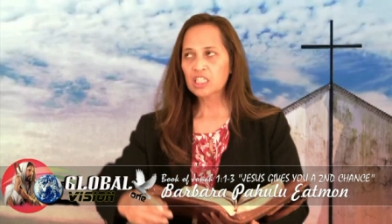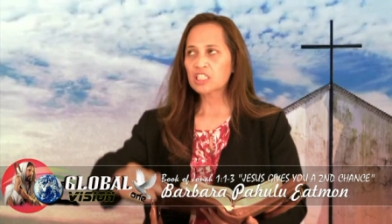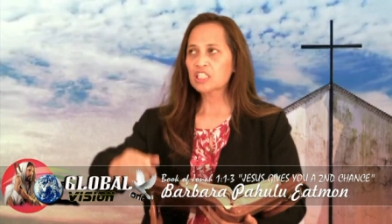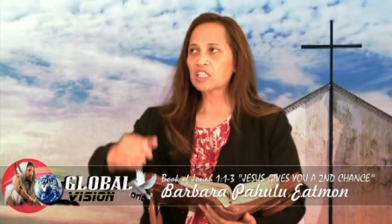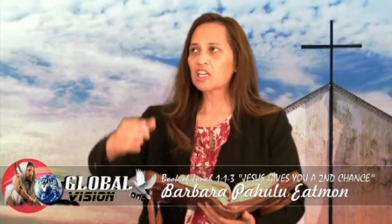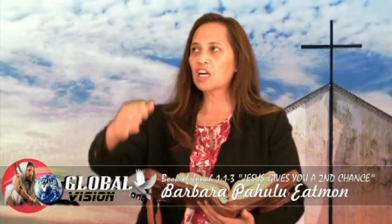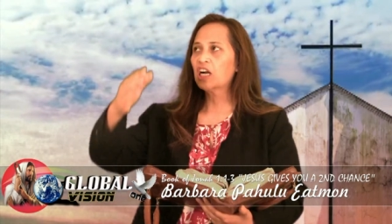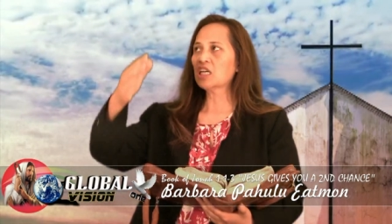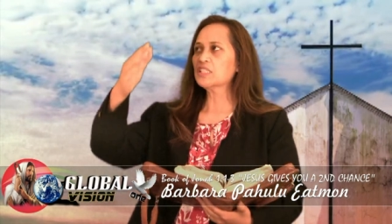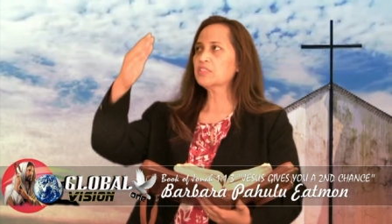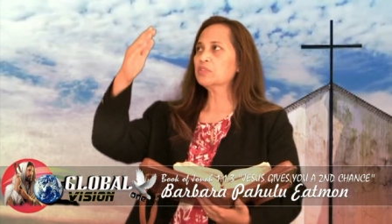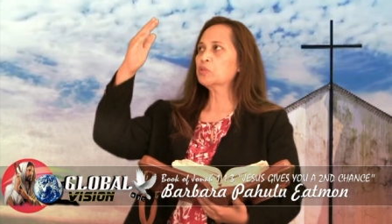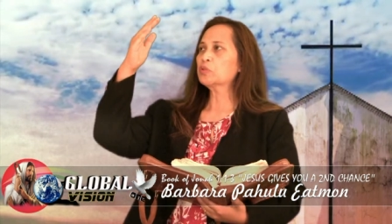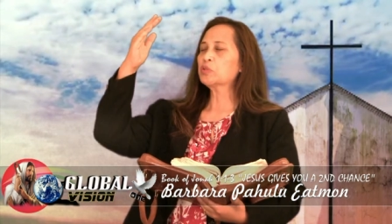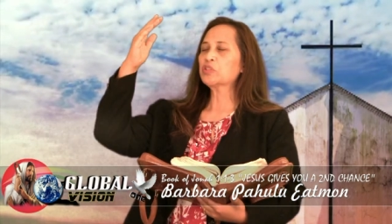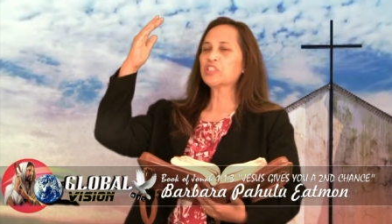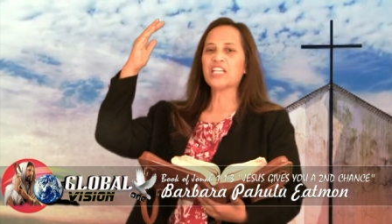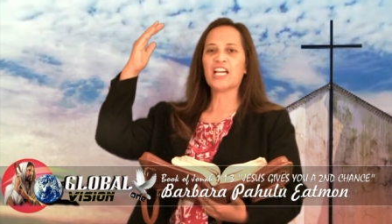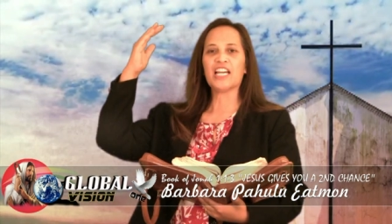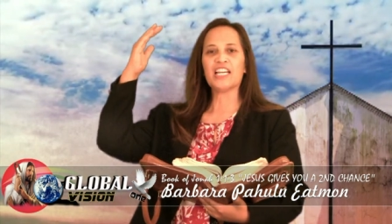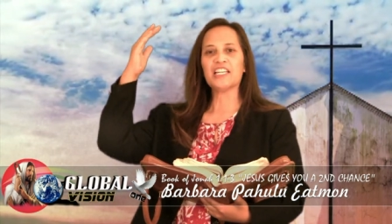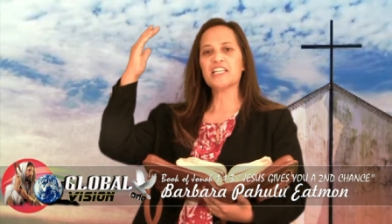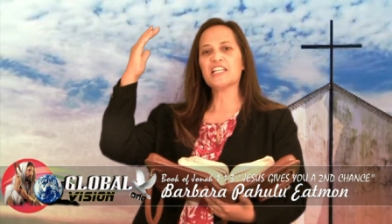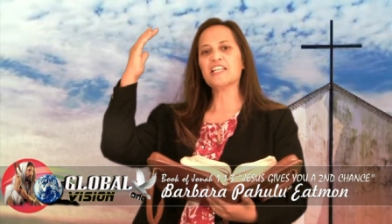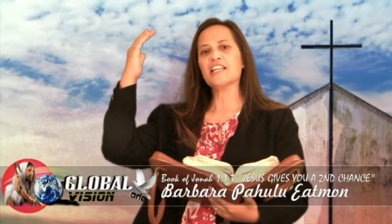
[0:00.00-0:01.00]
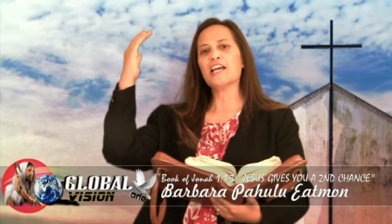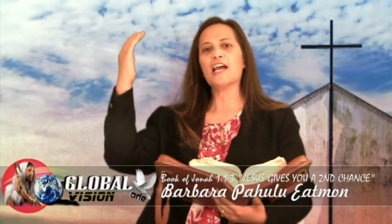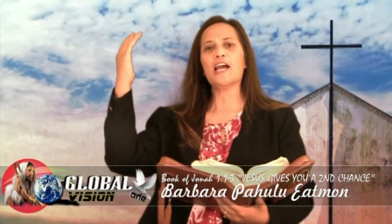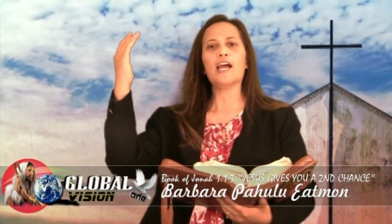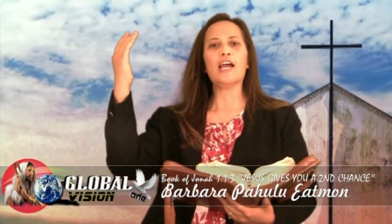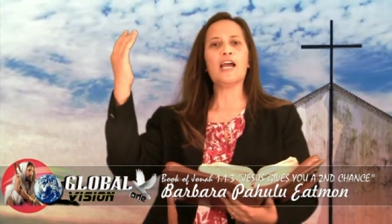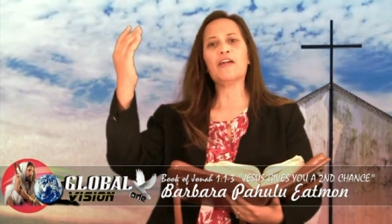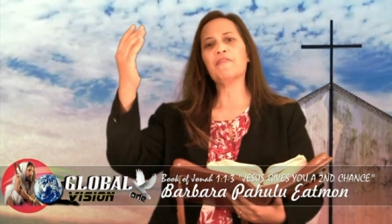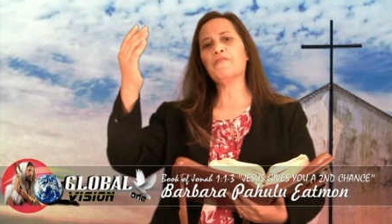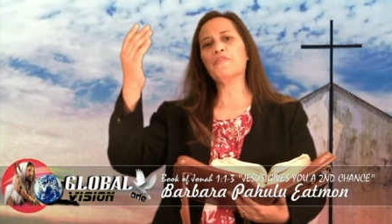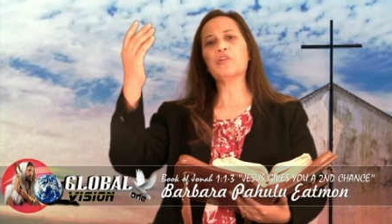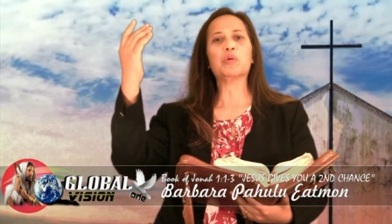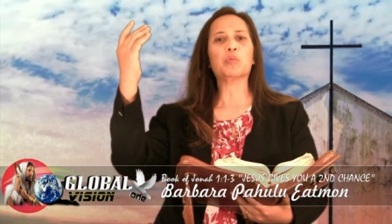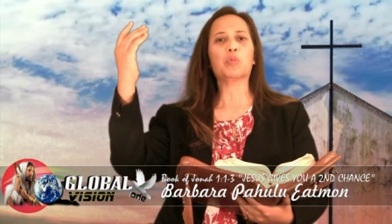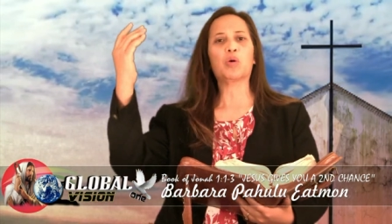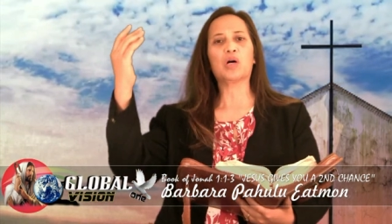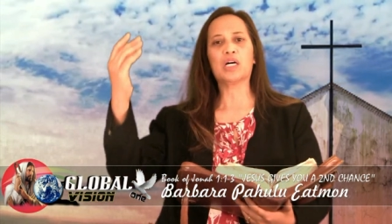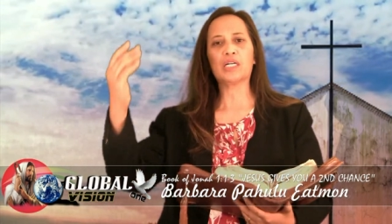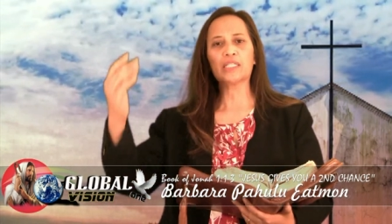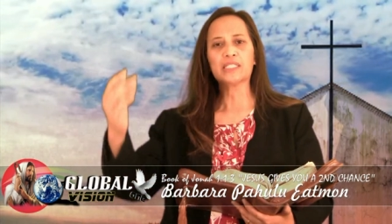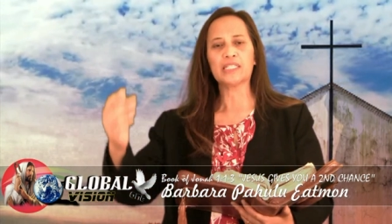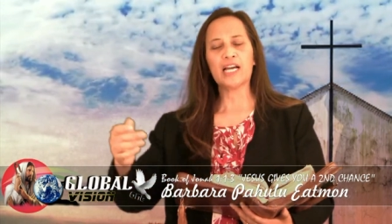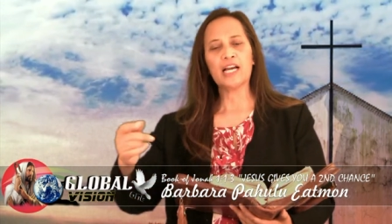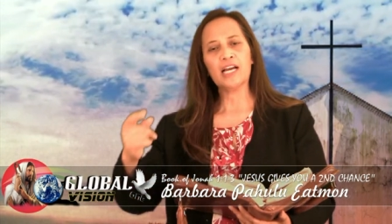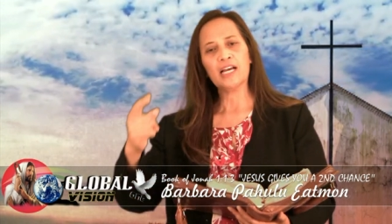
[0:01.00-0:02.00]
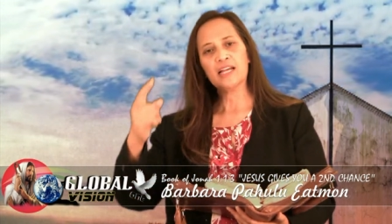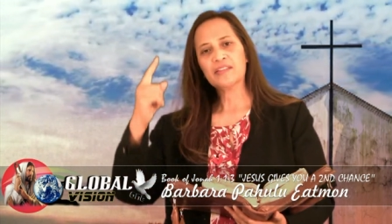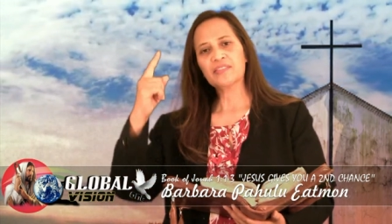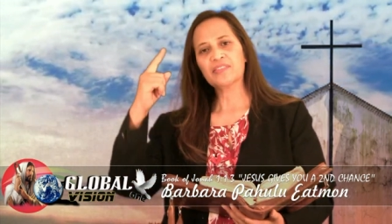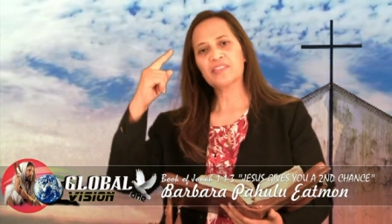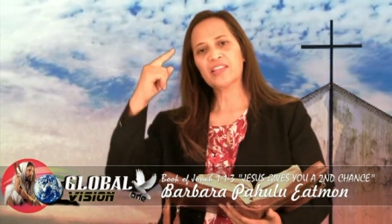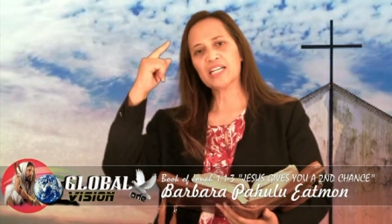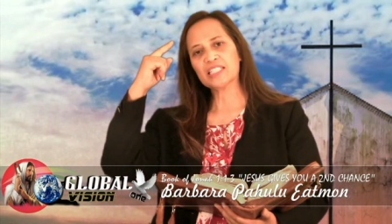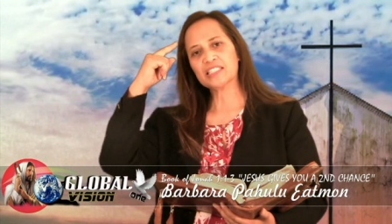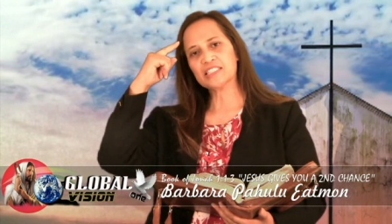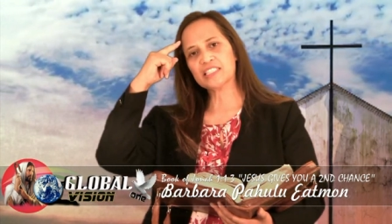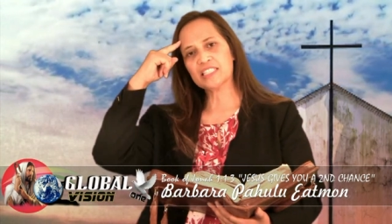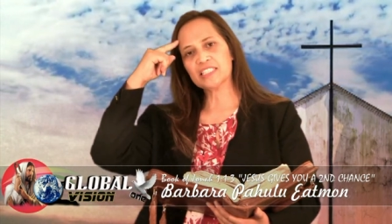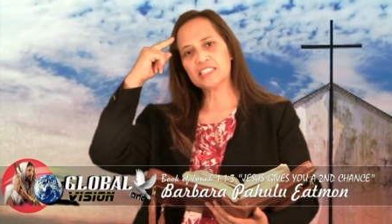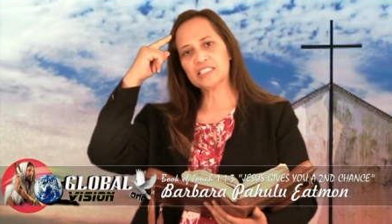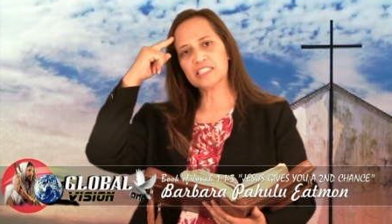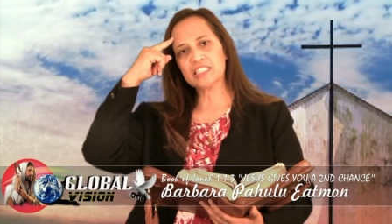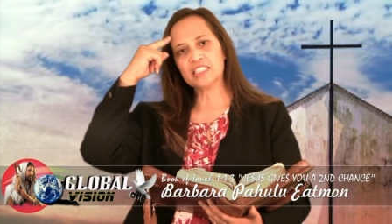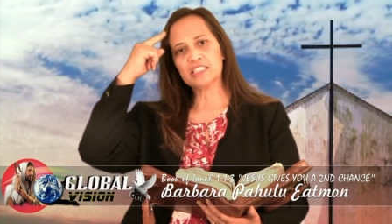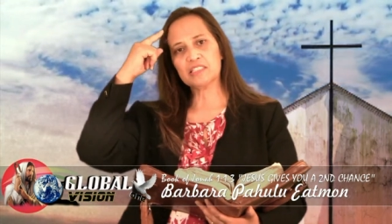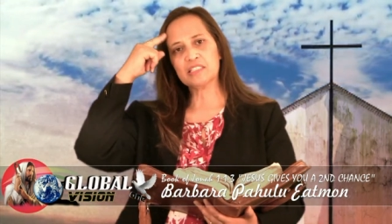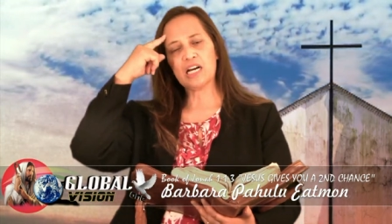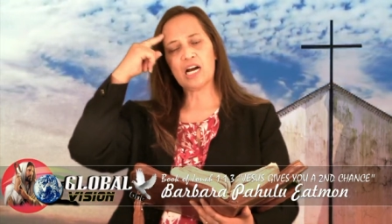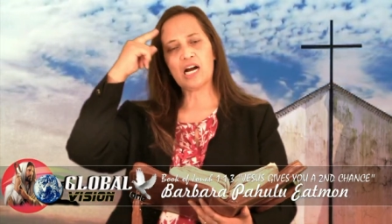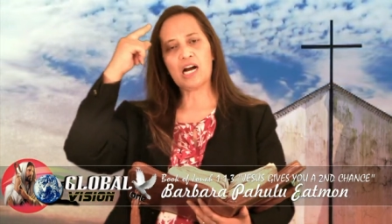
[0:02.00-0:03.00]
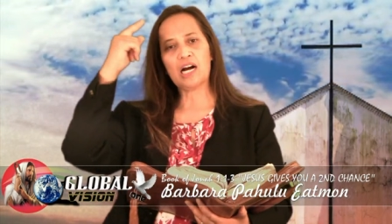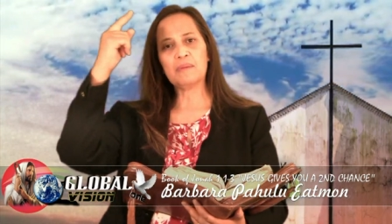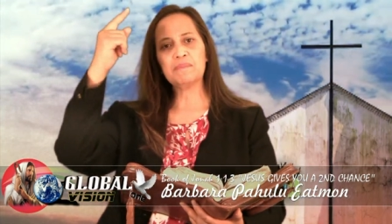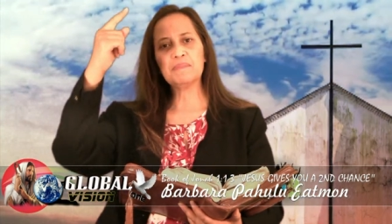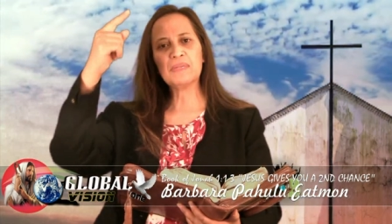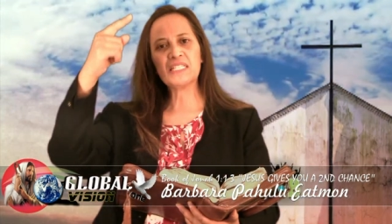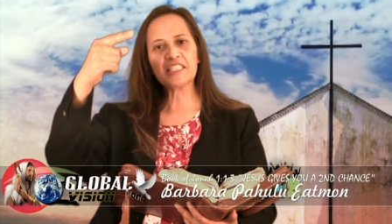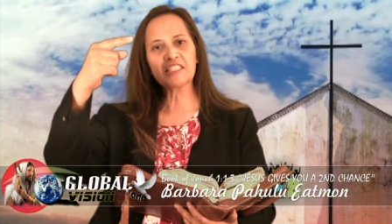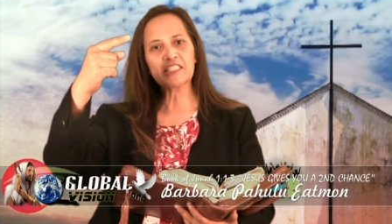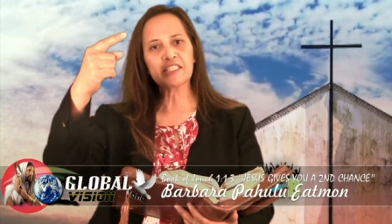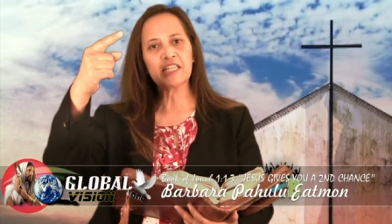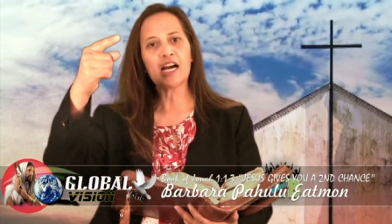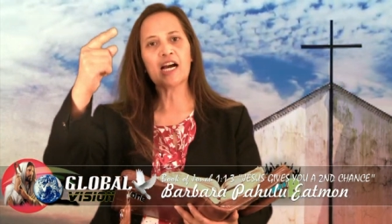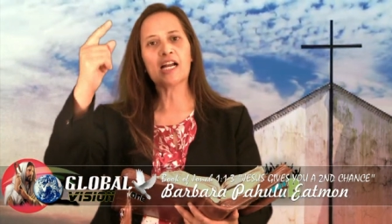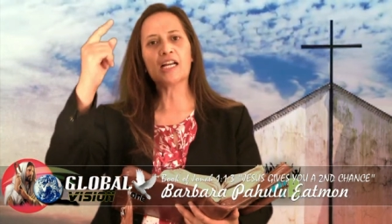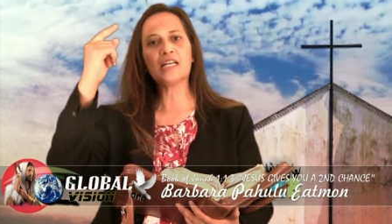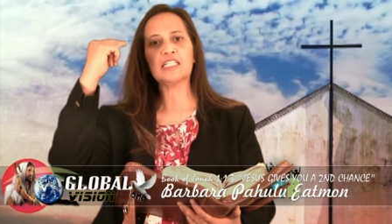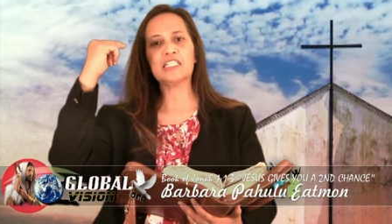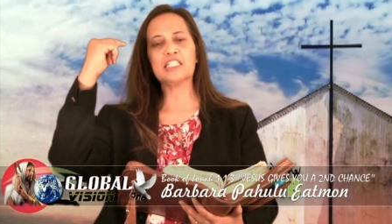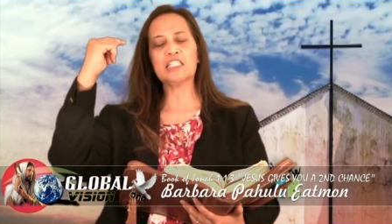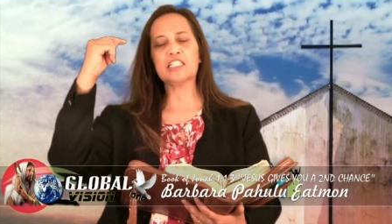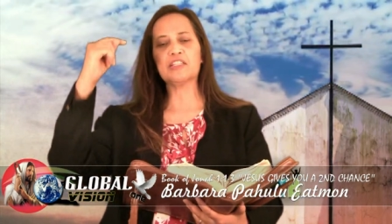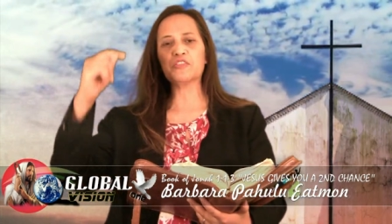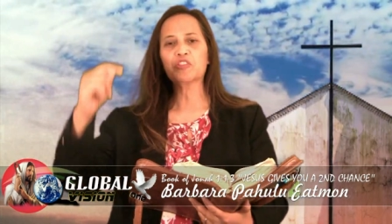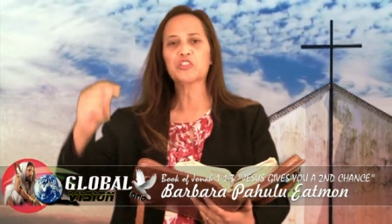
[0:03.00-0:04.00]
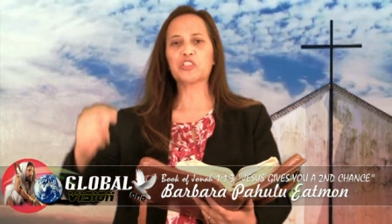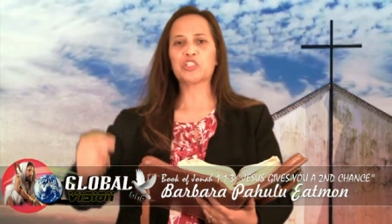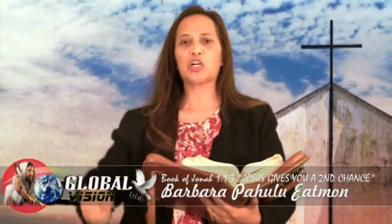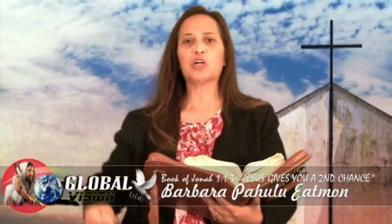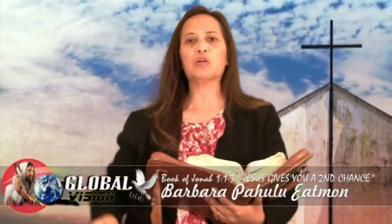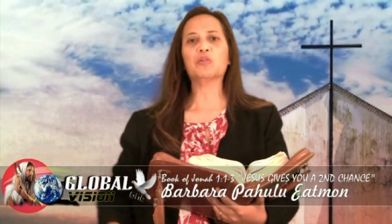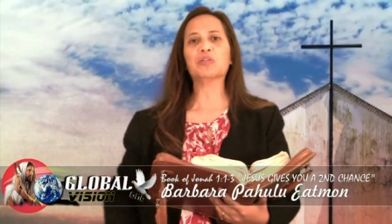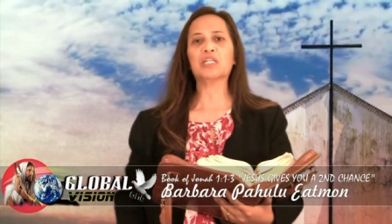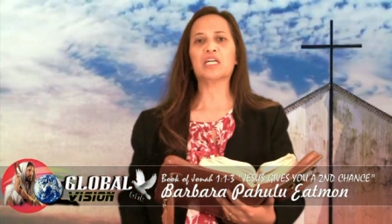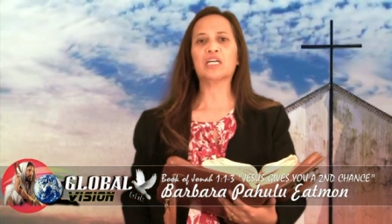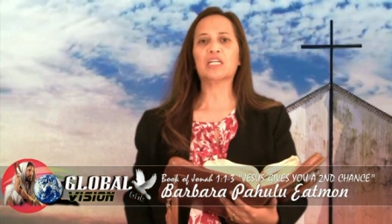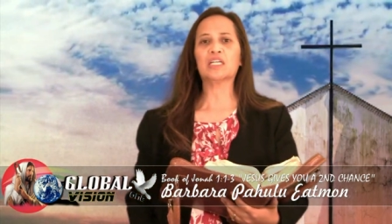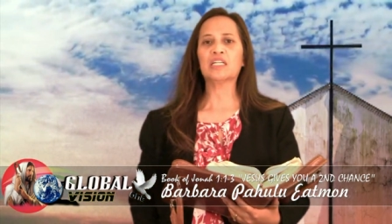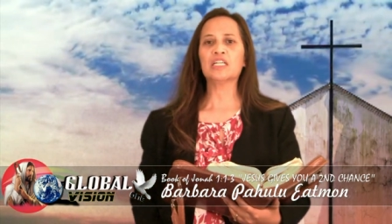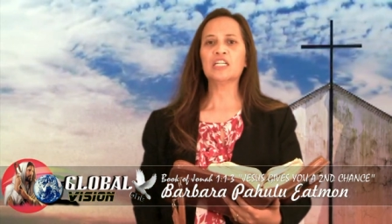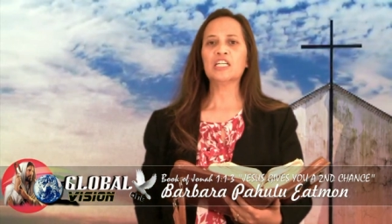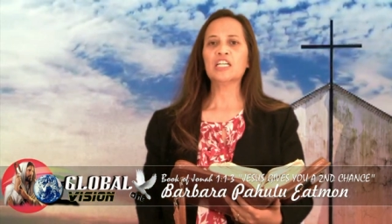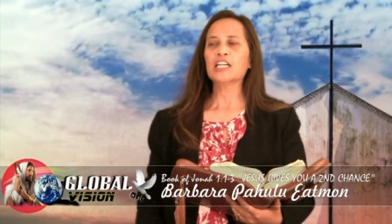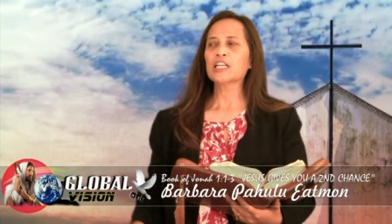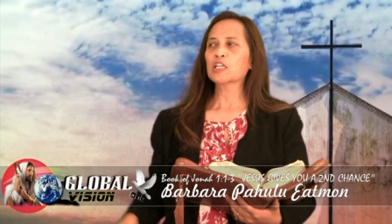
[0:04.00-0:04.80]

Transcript: God created everyone. That is in a mentality of Jonah.